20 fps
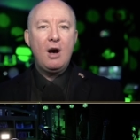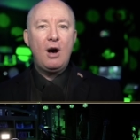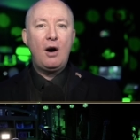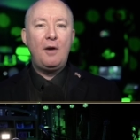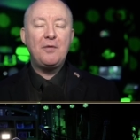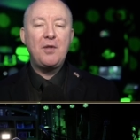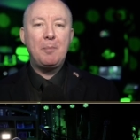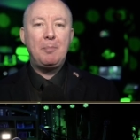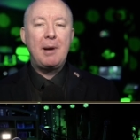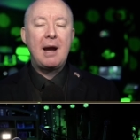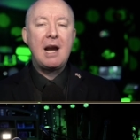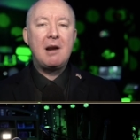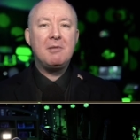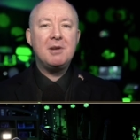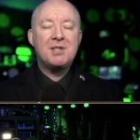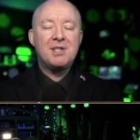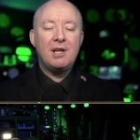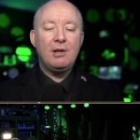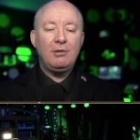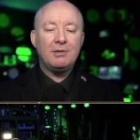of the
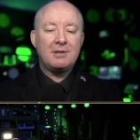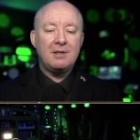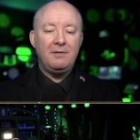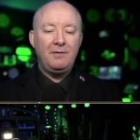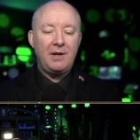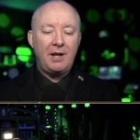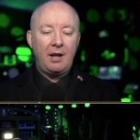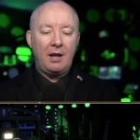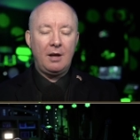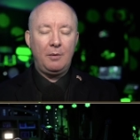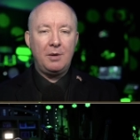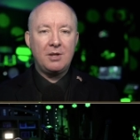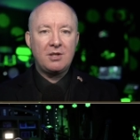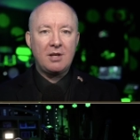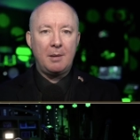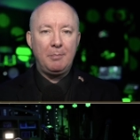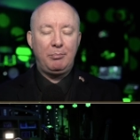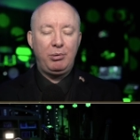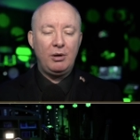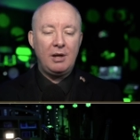Paris Hilton video, which
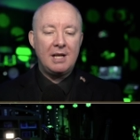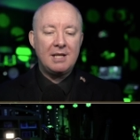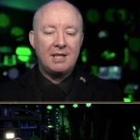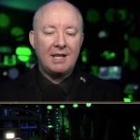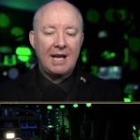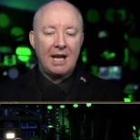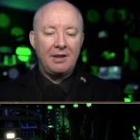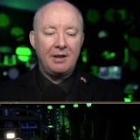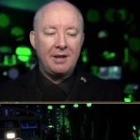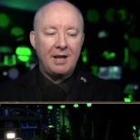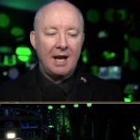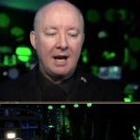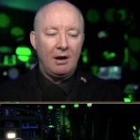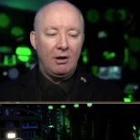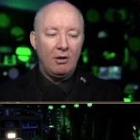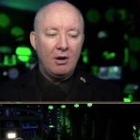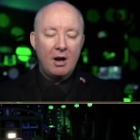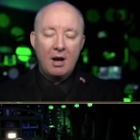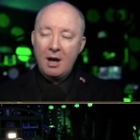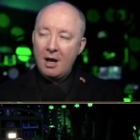I'm putting together
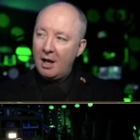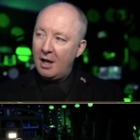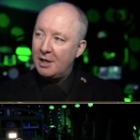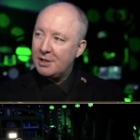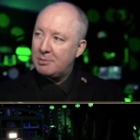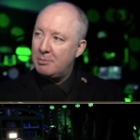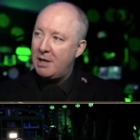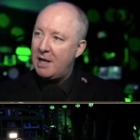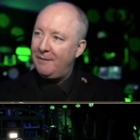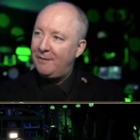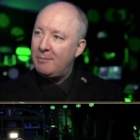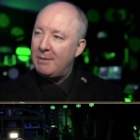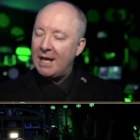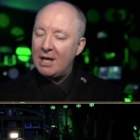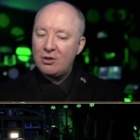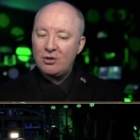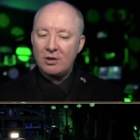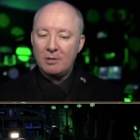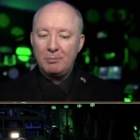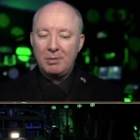now. Uh, some
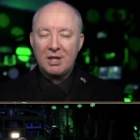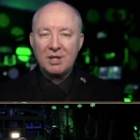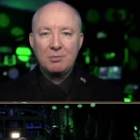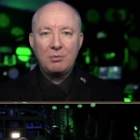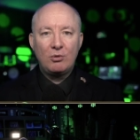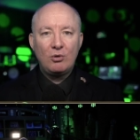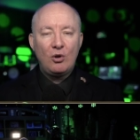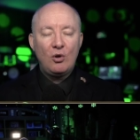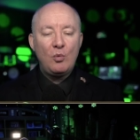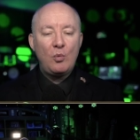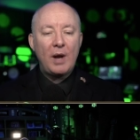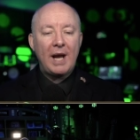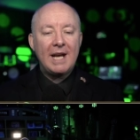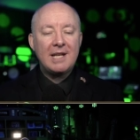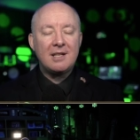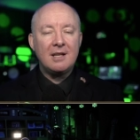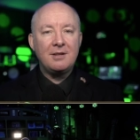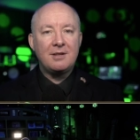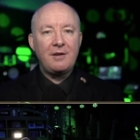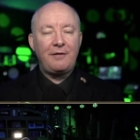information because we're all
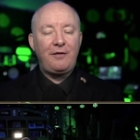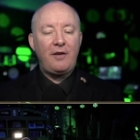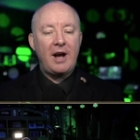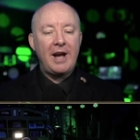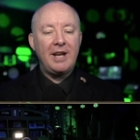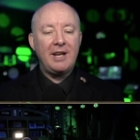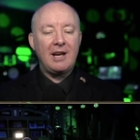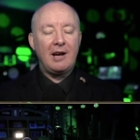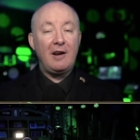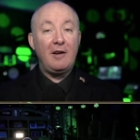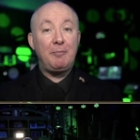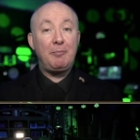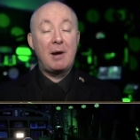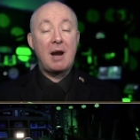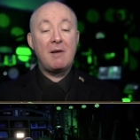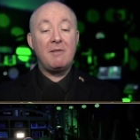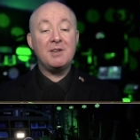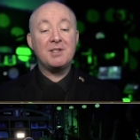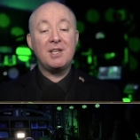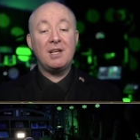waiting to find out if
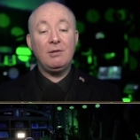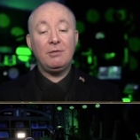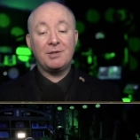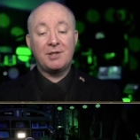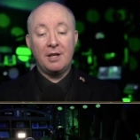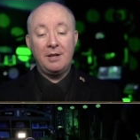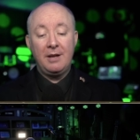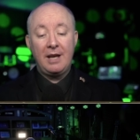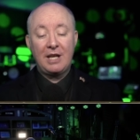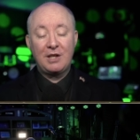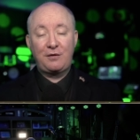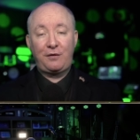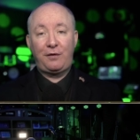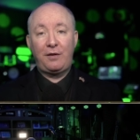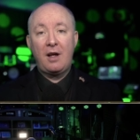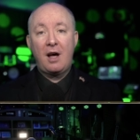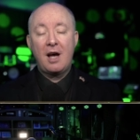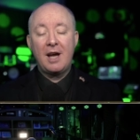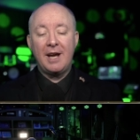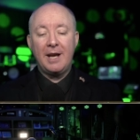Paris Hilton is
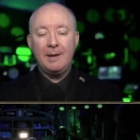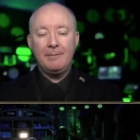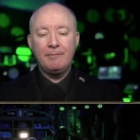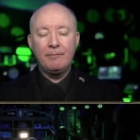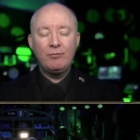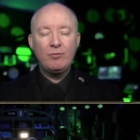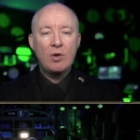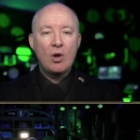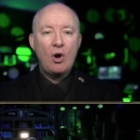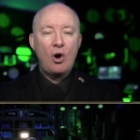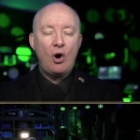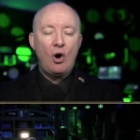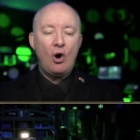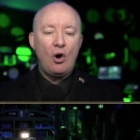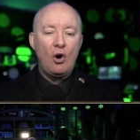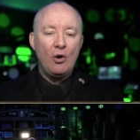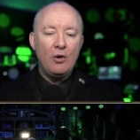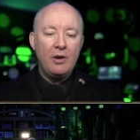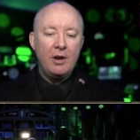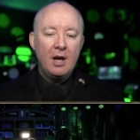flying
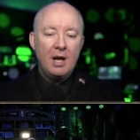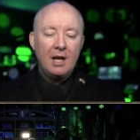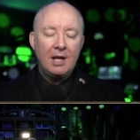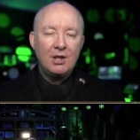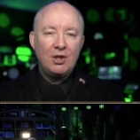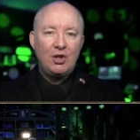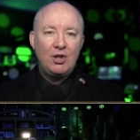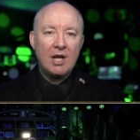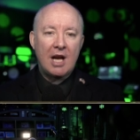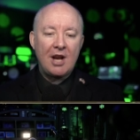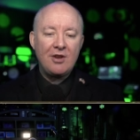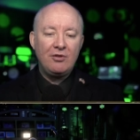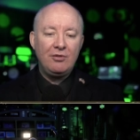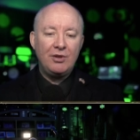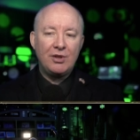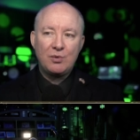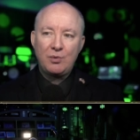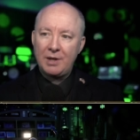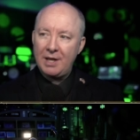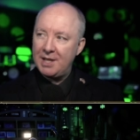on
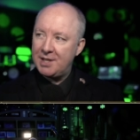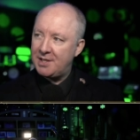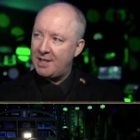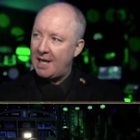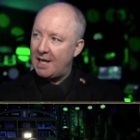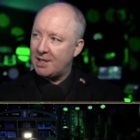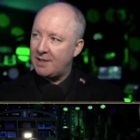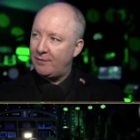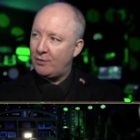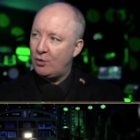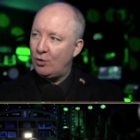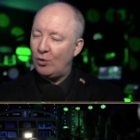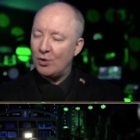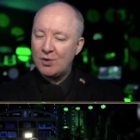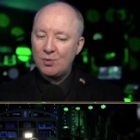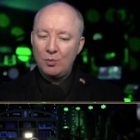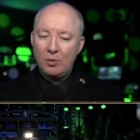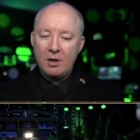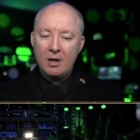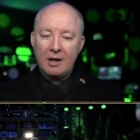January the 26th. Of
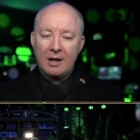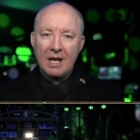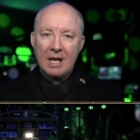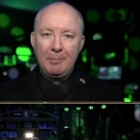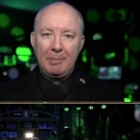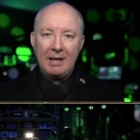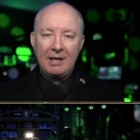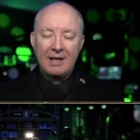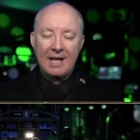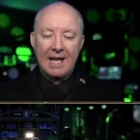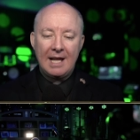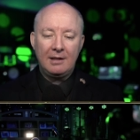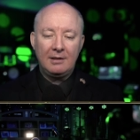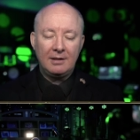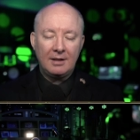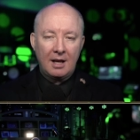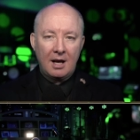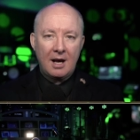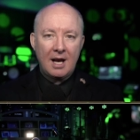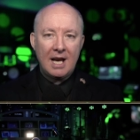course, we're going to be there
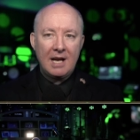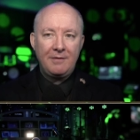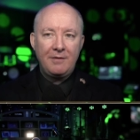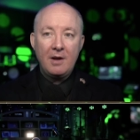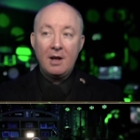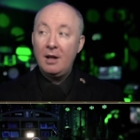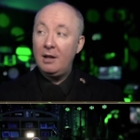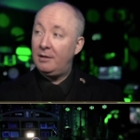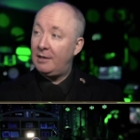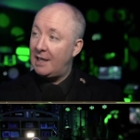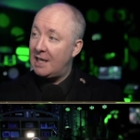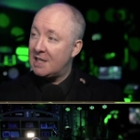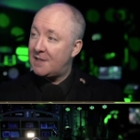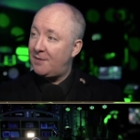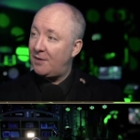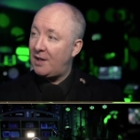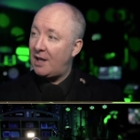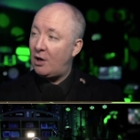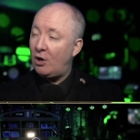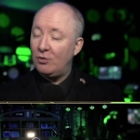live. Links
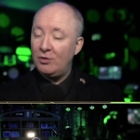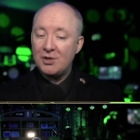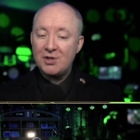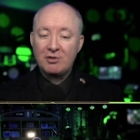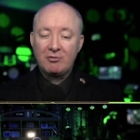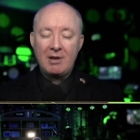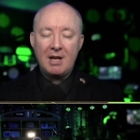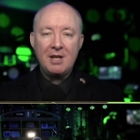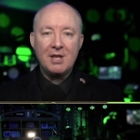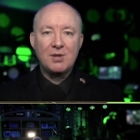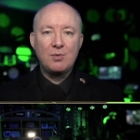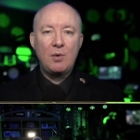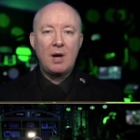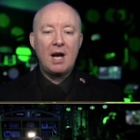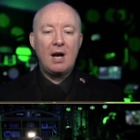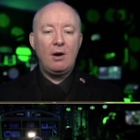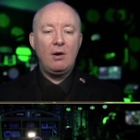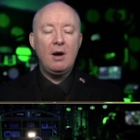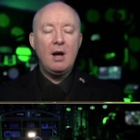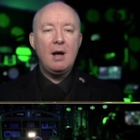for that on the screen as
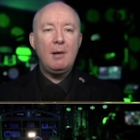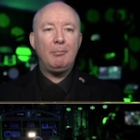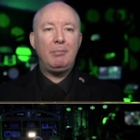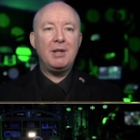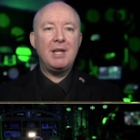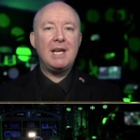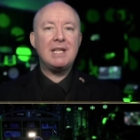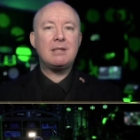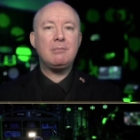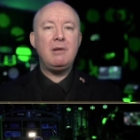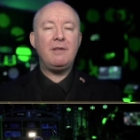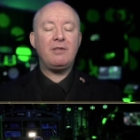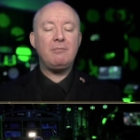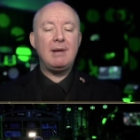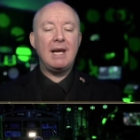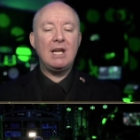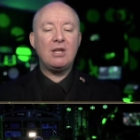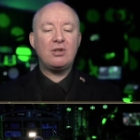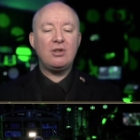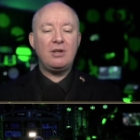well. But there's some
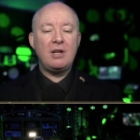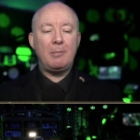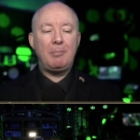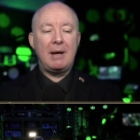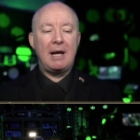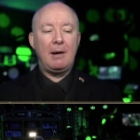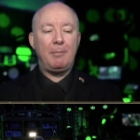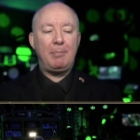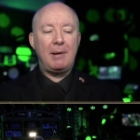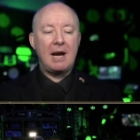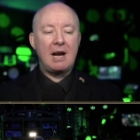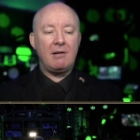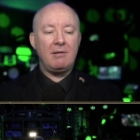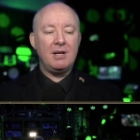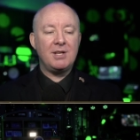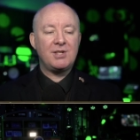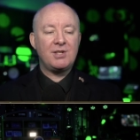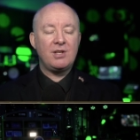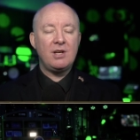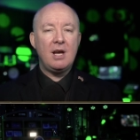information about
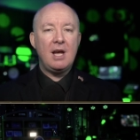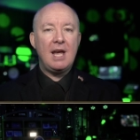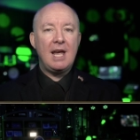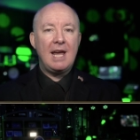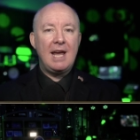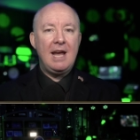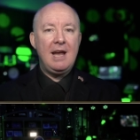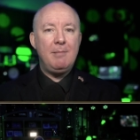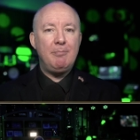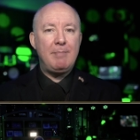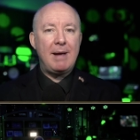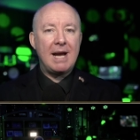Paris in